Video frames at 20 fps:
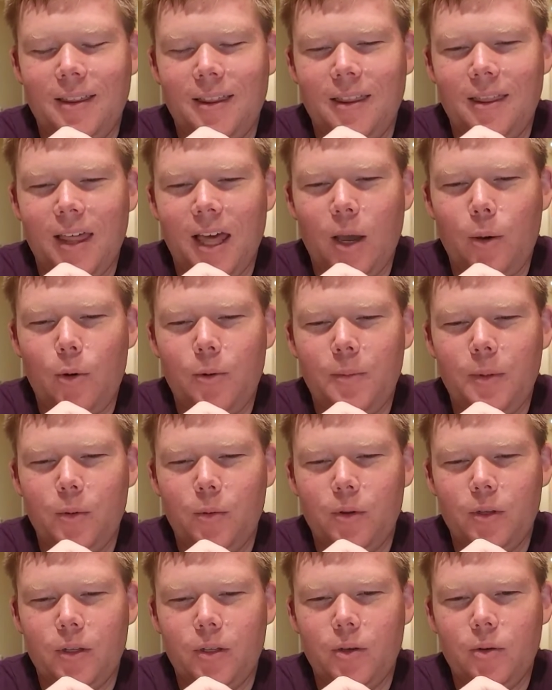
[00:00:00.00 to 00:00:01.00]
that would be
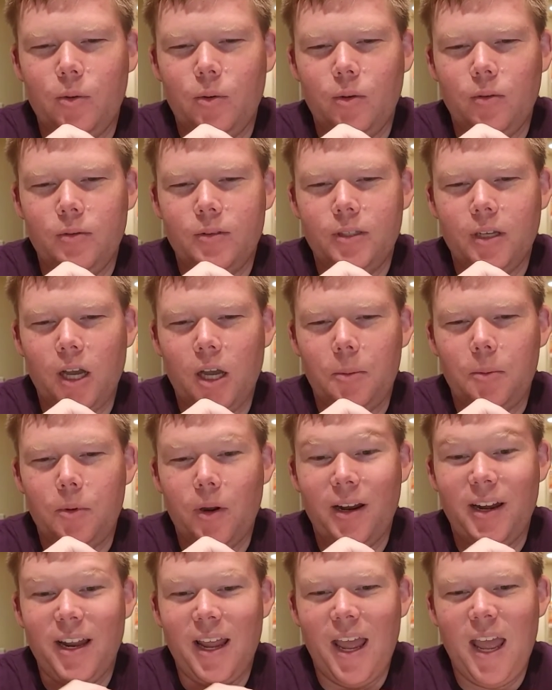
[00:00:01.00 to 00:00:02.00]
really cool to
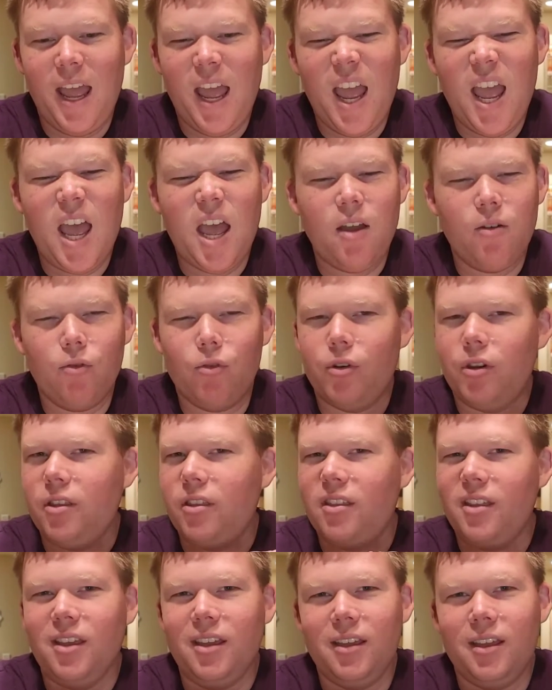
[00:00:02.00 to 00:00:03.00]
upgrade
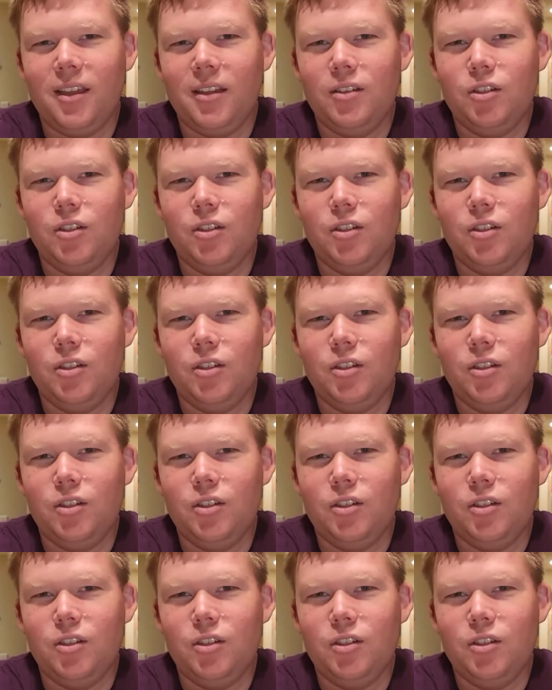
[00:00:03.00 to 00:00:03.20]
everything,